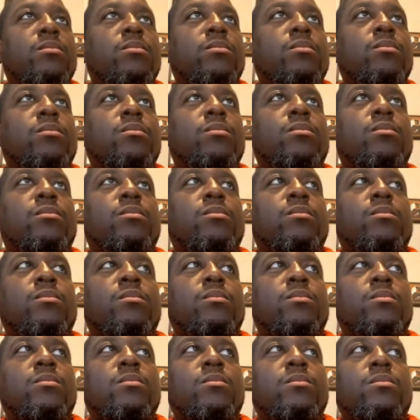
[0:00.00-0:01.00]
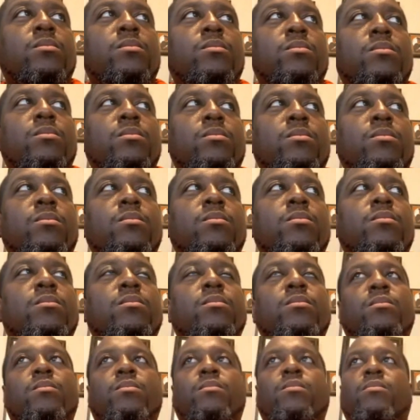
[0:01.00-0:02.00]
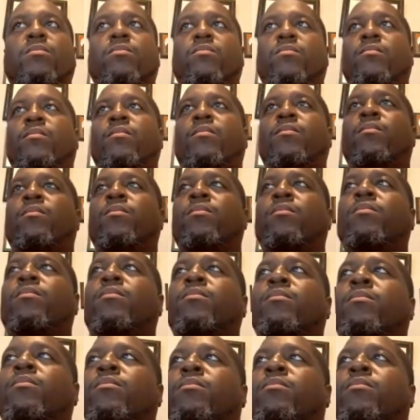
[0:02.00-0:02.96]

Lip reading: (silent)